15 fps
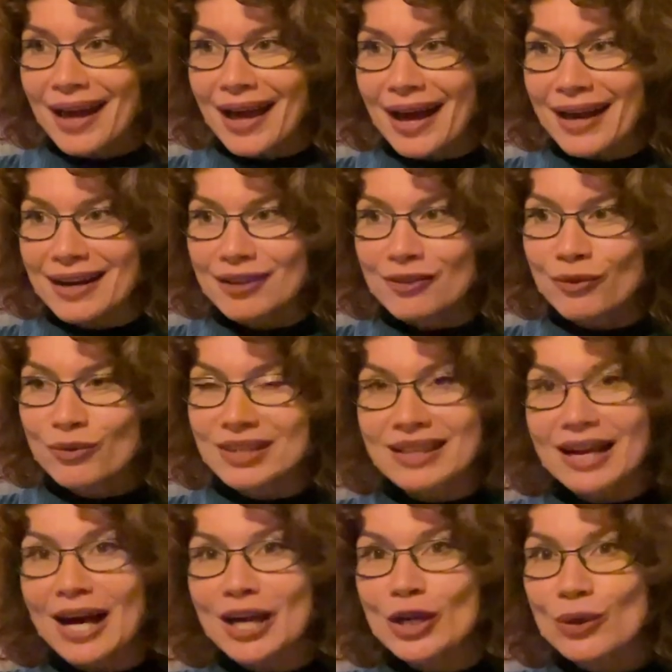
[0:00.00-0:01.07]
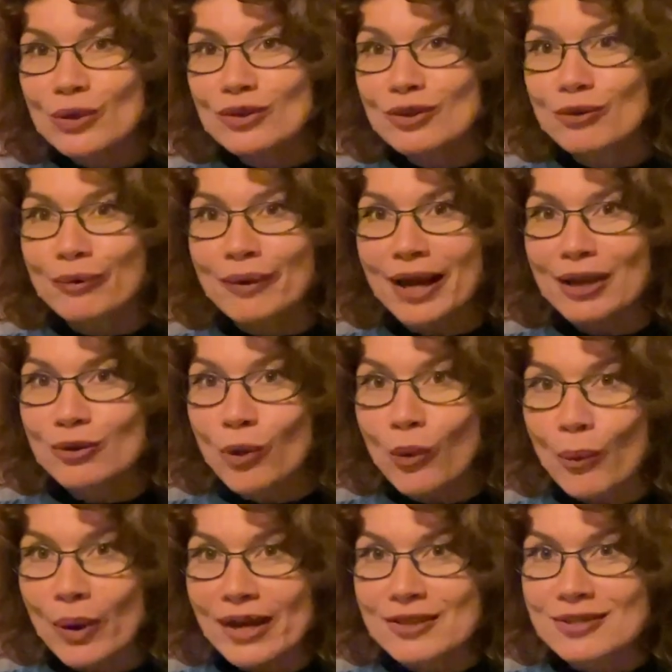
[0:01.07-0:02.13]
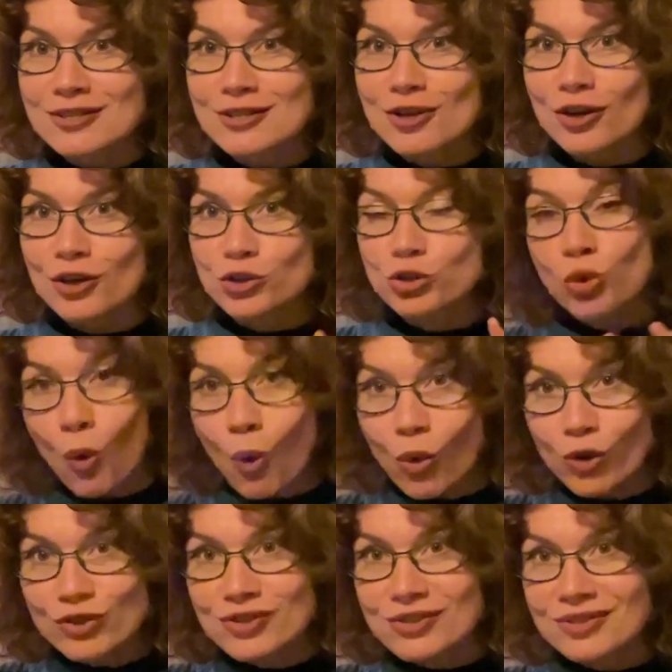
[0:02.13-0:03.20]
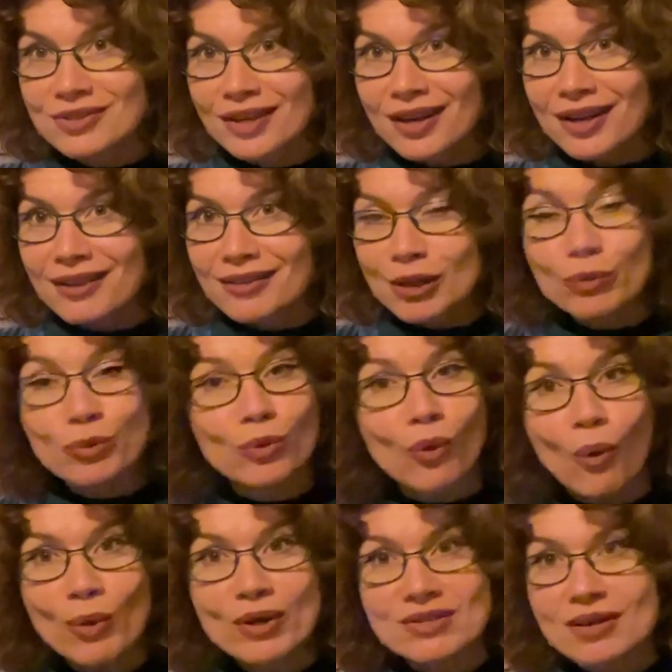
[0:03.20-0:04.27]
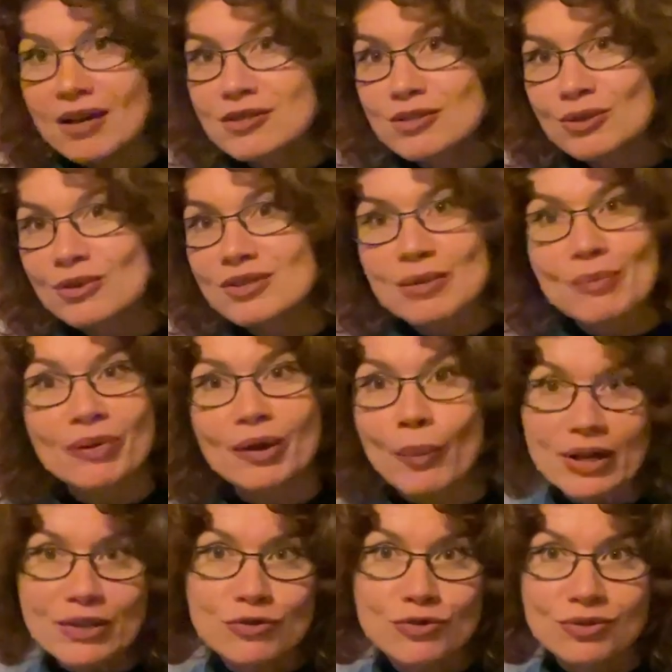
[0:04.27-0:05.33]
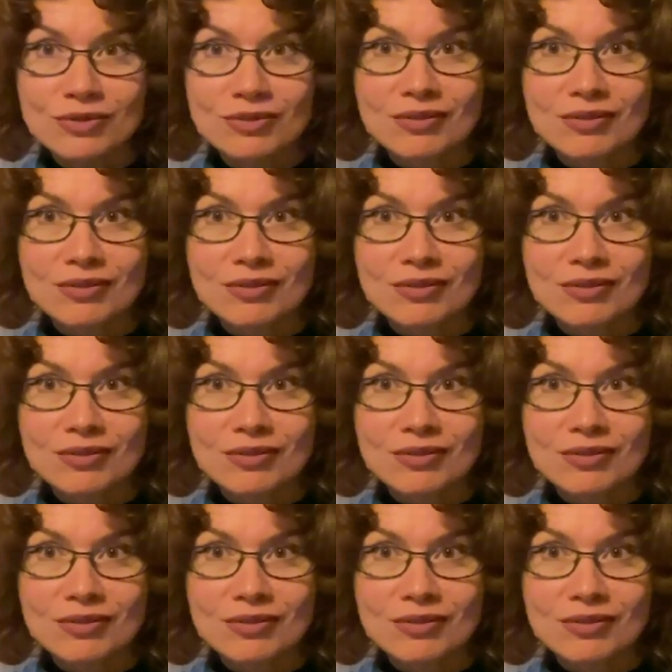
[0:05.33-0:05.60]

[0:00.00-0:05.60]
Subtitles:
And I thought that I could create always a shorts that would always ask you a simple question.